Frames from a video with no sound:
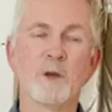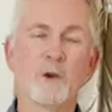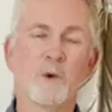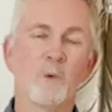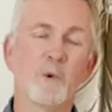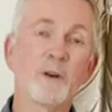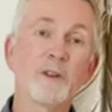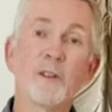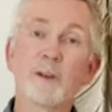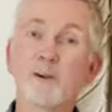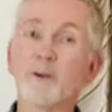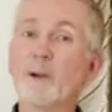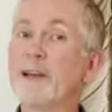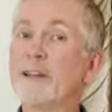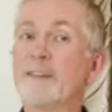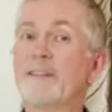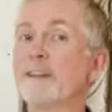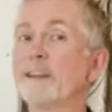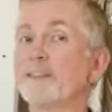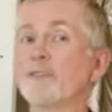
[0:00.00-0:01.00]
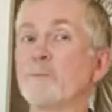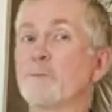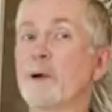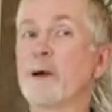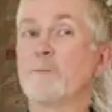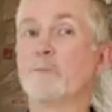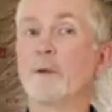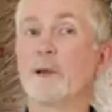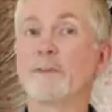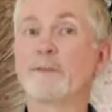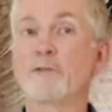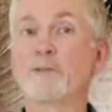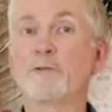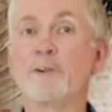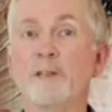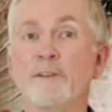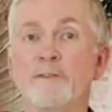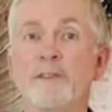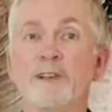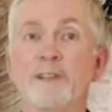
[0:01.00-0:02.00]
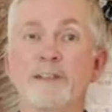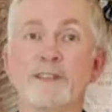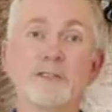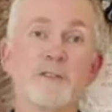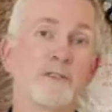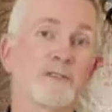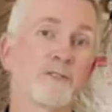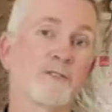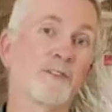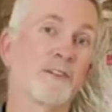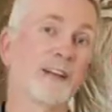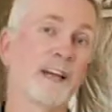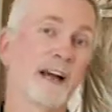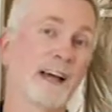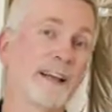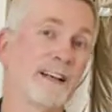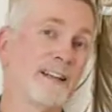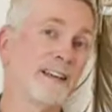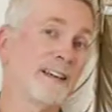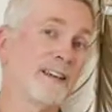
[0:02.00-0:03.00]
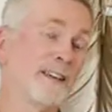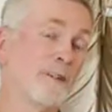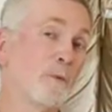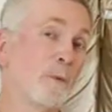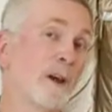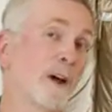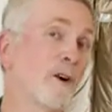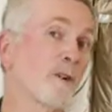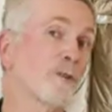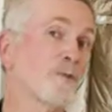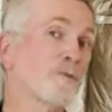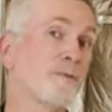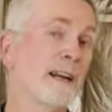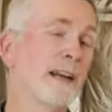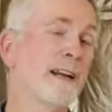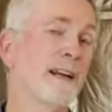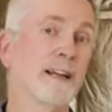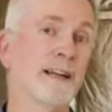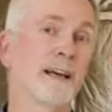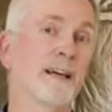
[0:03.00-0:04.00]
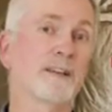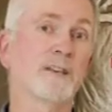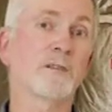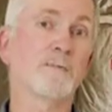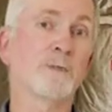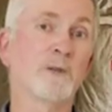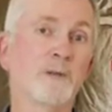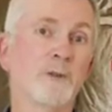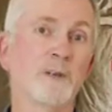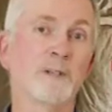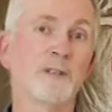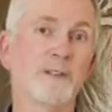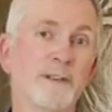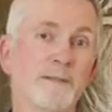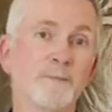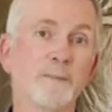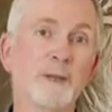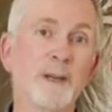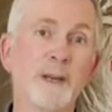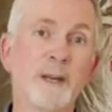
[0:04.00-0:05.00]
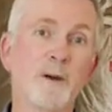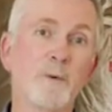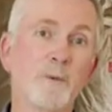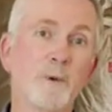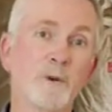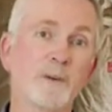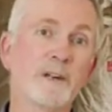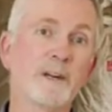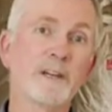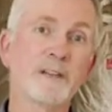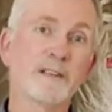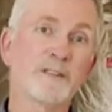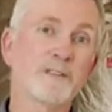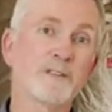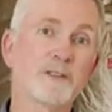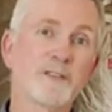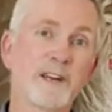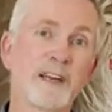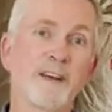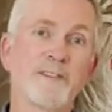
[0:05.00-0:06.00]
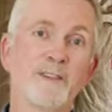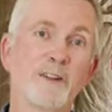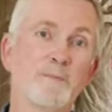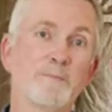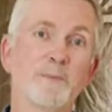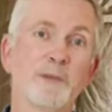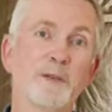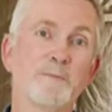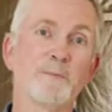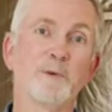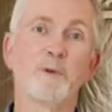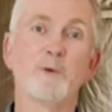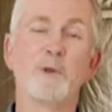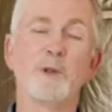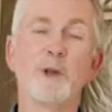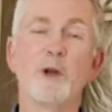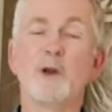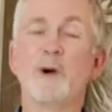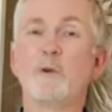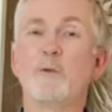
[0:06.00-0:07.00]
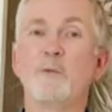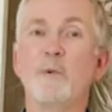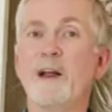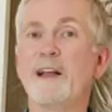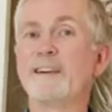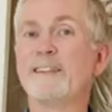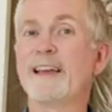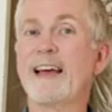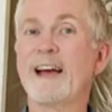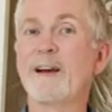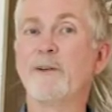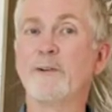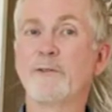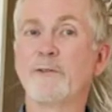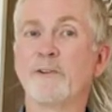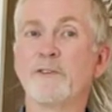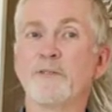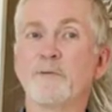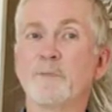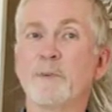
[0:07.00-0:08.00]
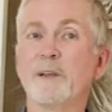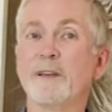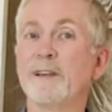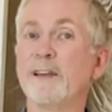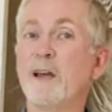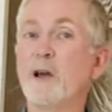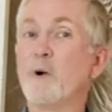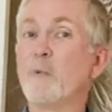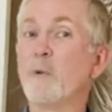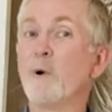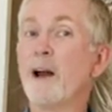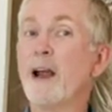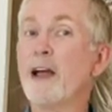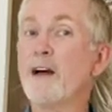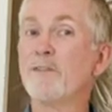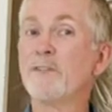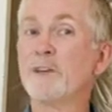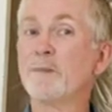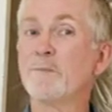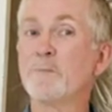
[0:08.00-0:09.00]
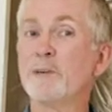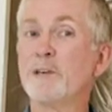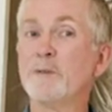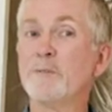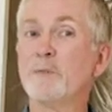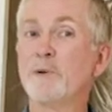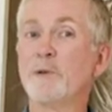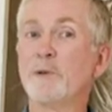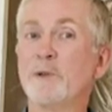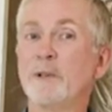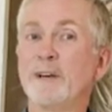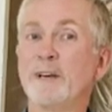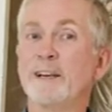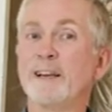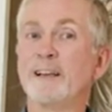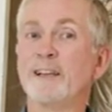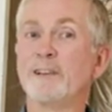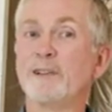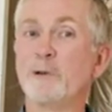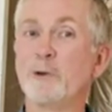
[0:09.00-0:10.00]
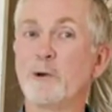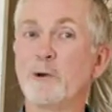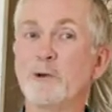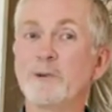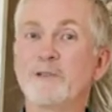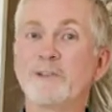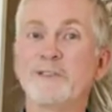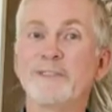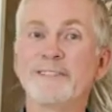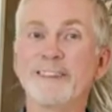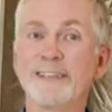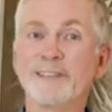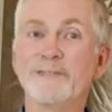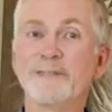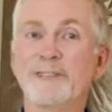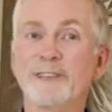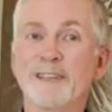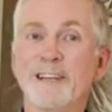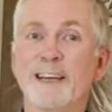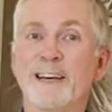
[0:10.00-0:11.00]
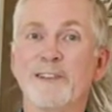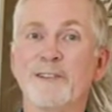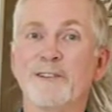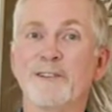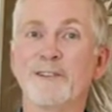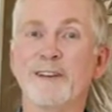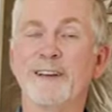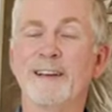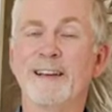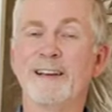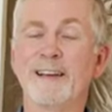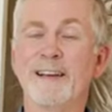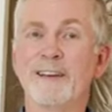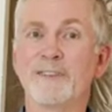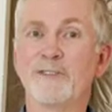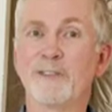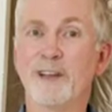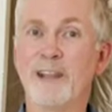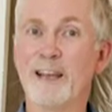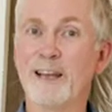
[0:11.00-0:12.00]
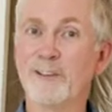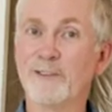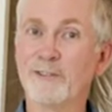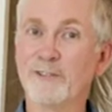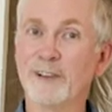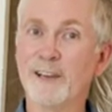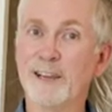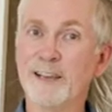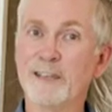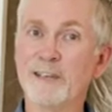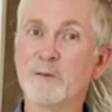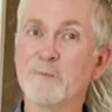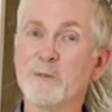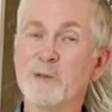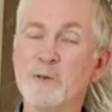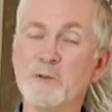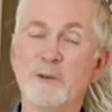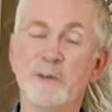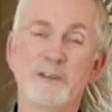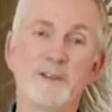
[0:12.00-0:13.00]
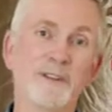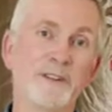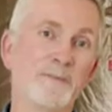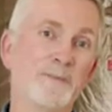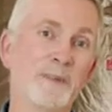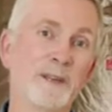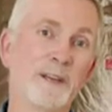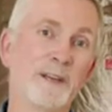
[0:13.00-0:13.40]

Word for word: One of the great things about Bluff Street Village is the idea that we are creating a community. We're not just having people rent houses, but we're having people learn to live together as, as a community.